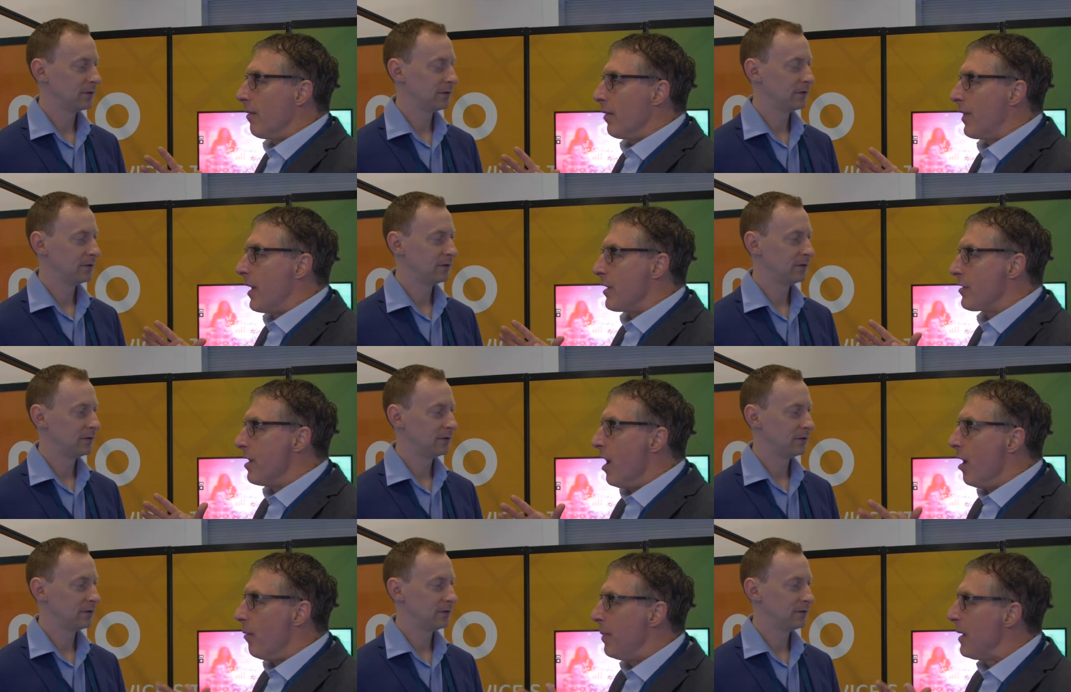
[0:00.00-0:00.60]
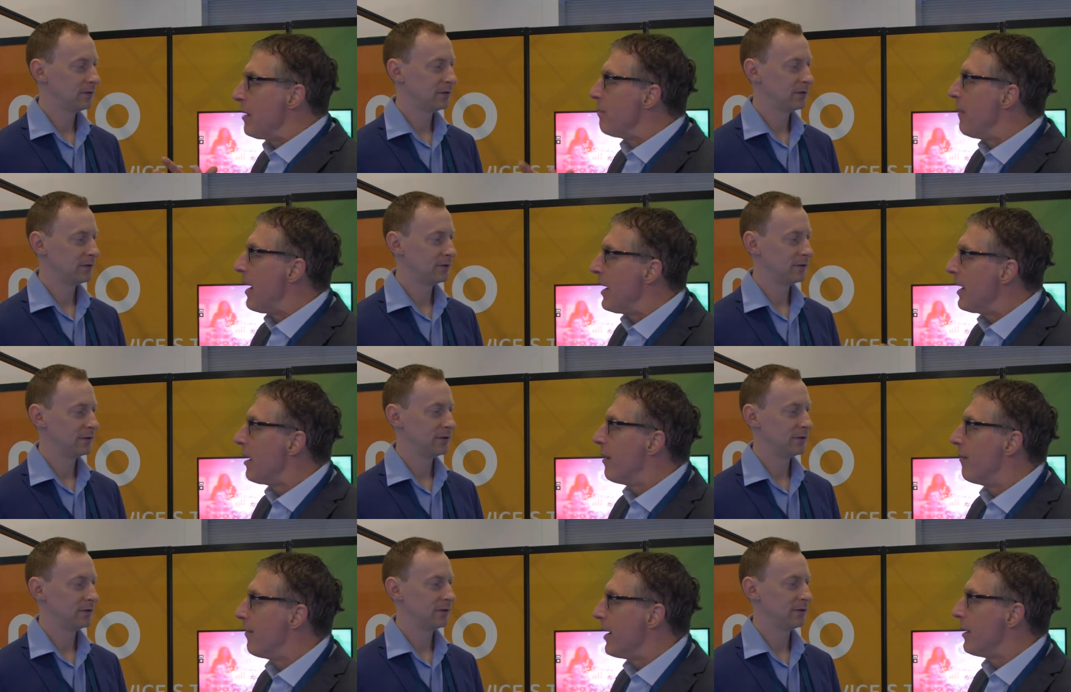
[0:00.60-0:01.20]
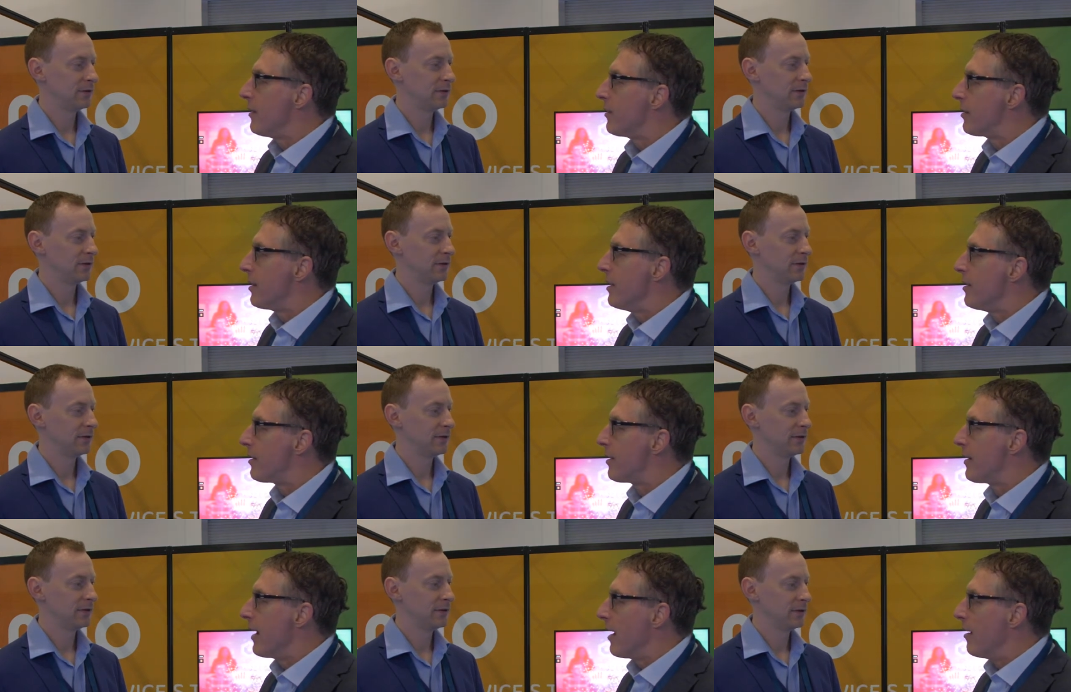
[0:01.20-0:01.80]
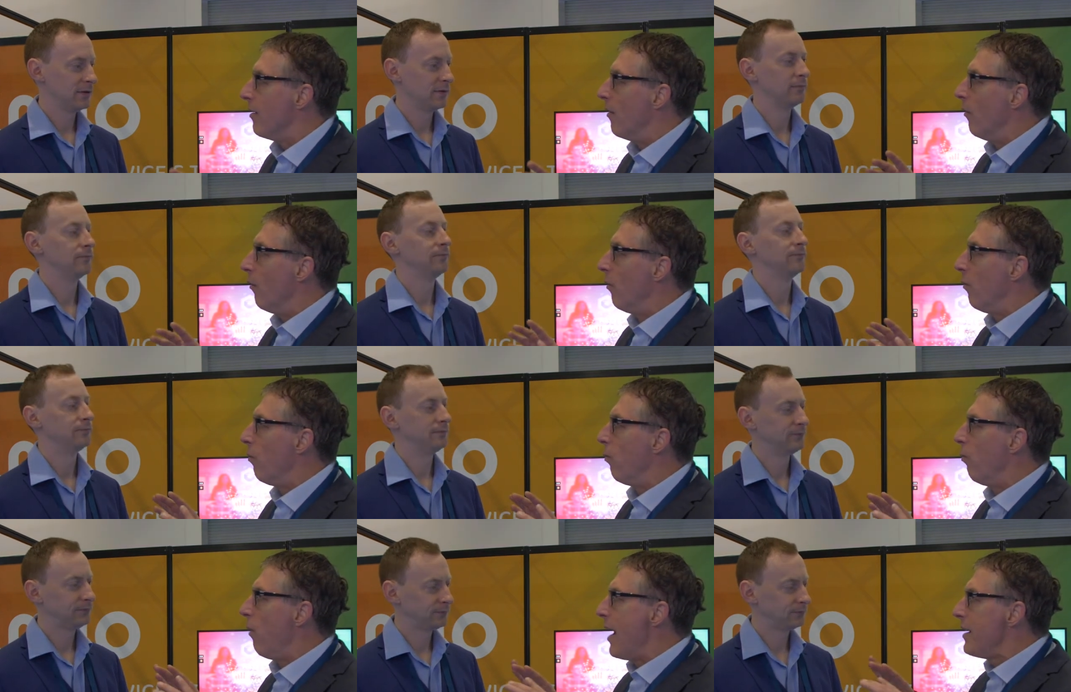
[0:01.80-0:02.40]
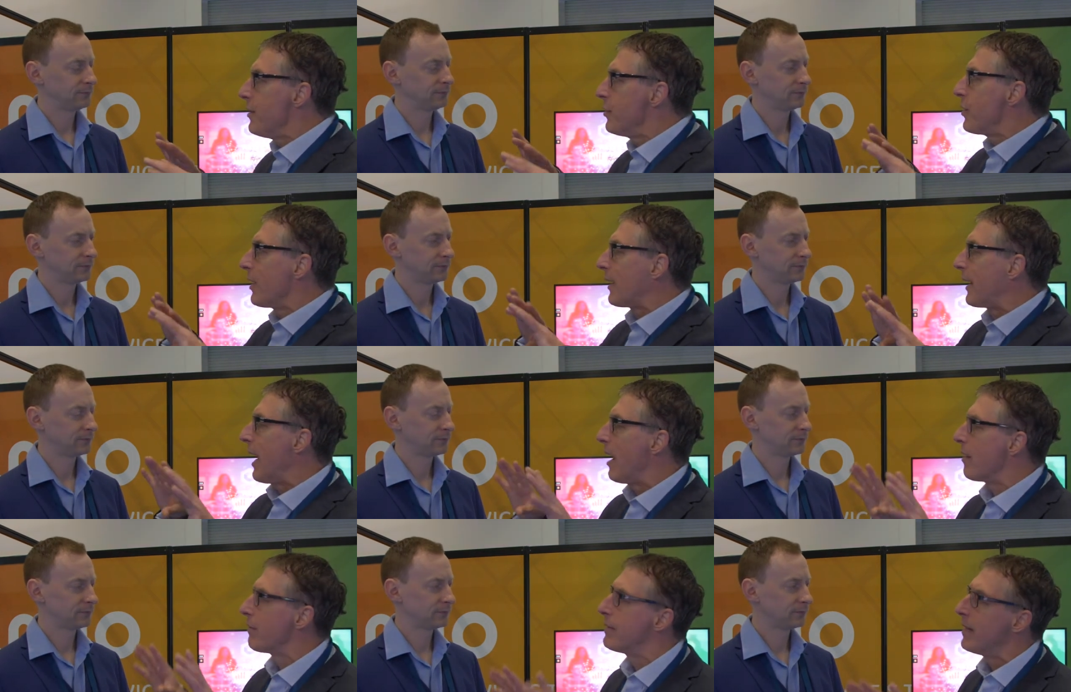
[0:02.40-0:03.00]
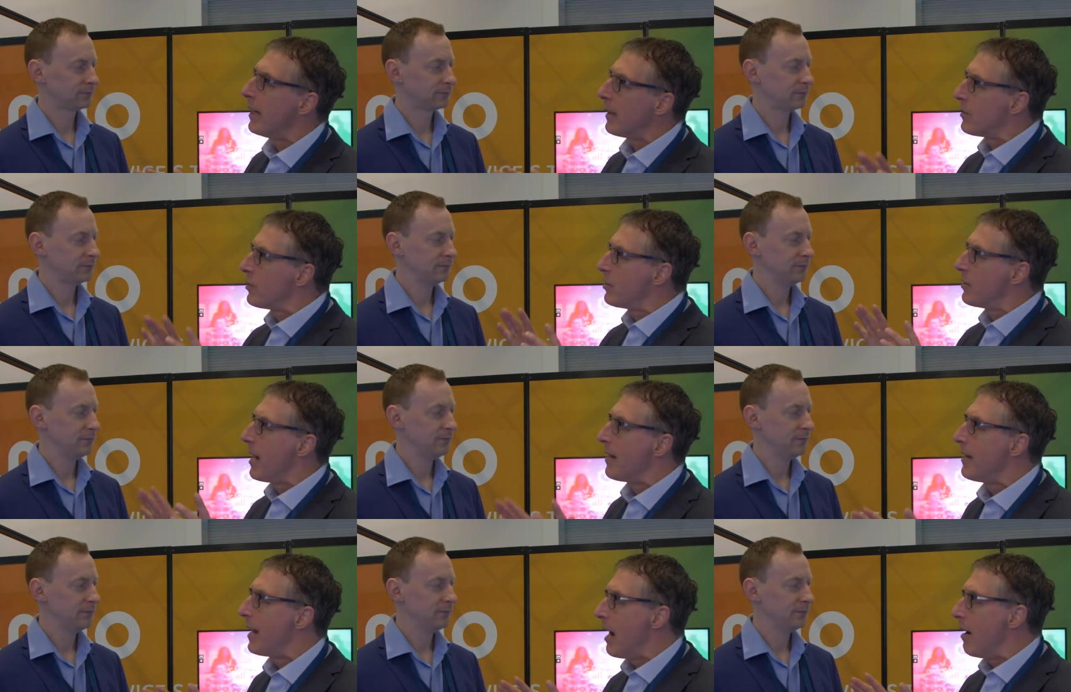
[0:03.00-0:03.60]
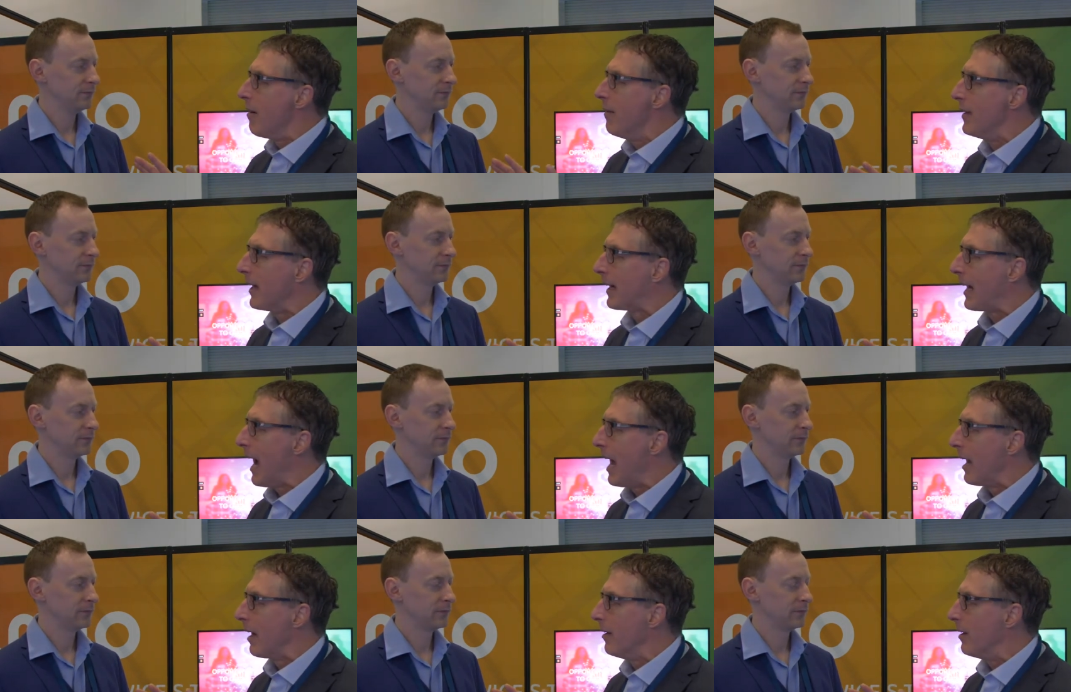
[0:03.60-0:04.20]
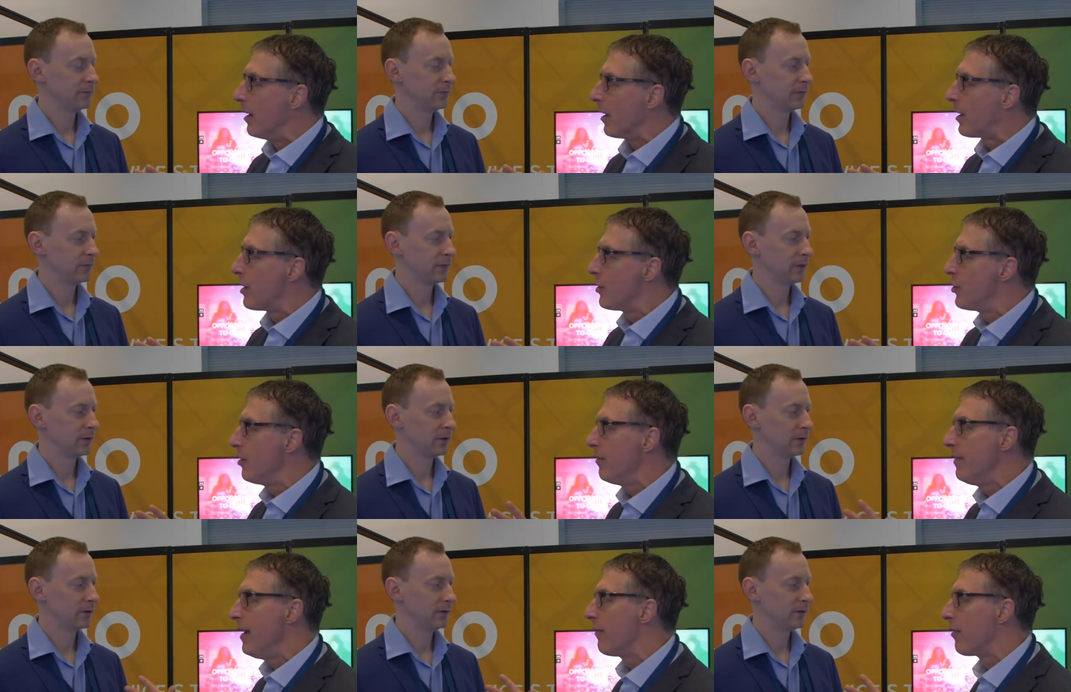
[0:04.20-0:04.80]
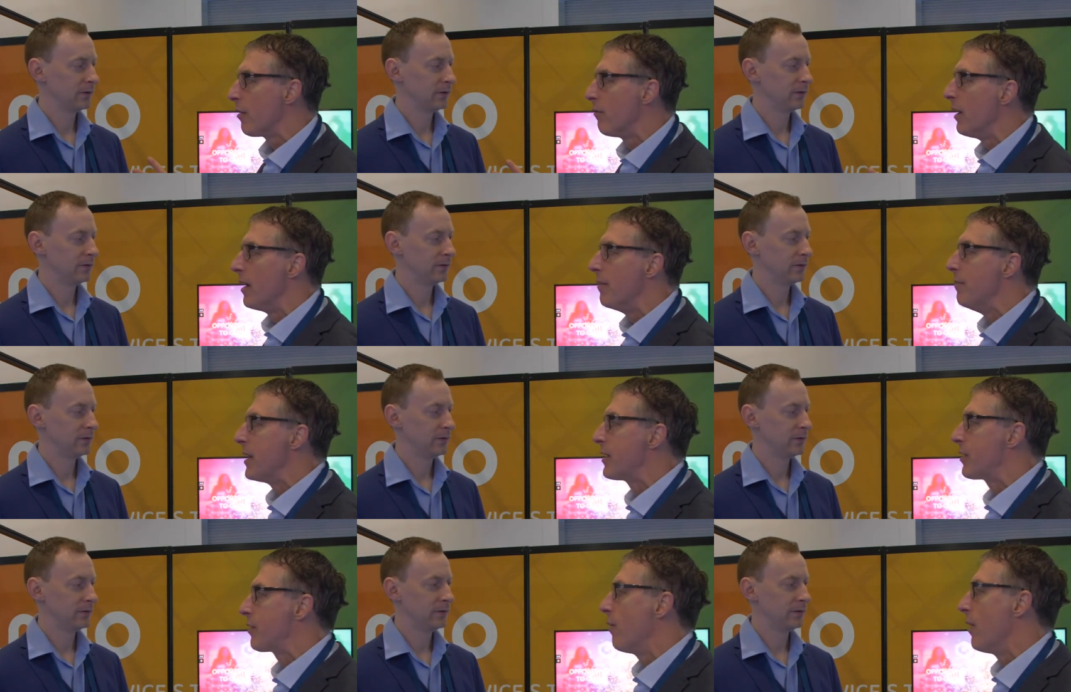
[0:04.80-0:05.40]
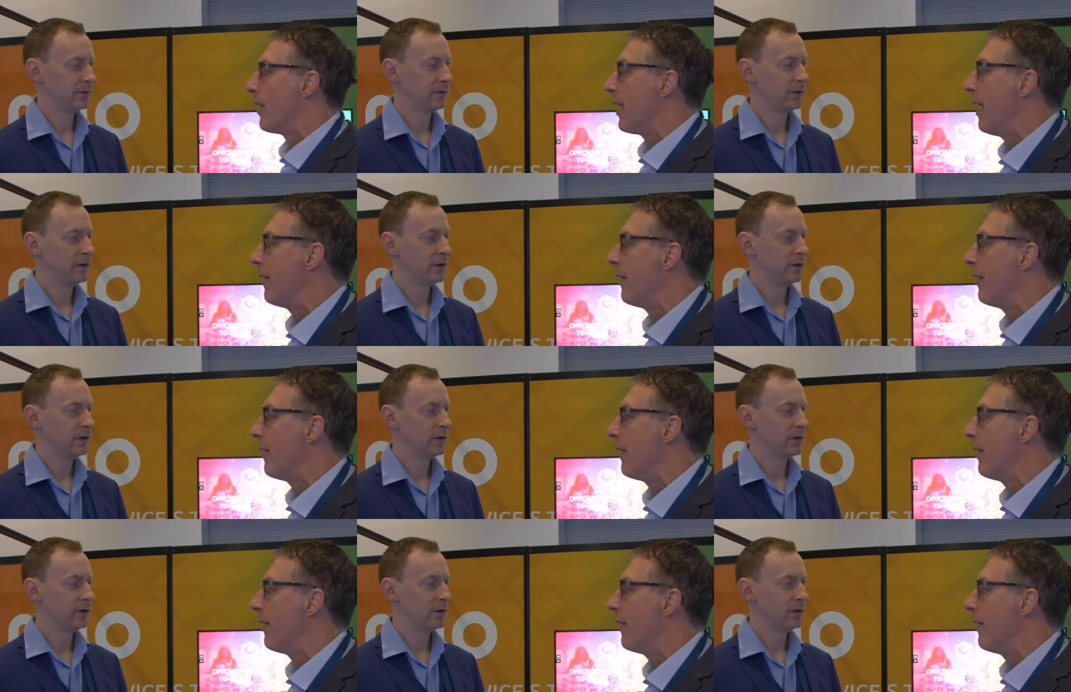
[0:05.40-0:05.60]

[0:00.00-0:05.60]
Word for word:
Speaker 1: there's not been many events since then why does Accountex stand out in the calendar? Because you've never really missed one,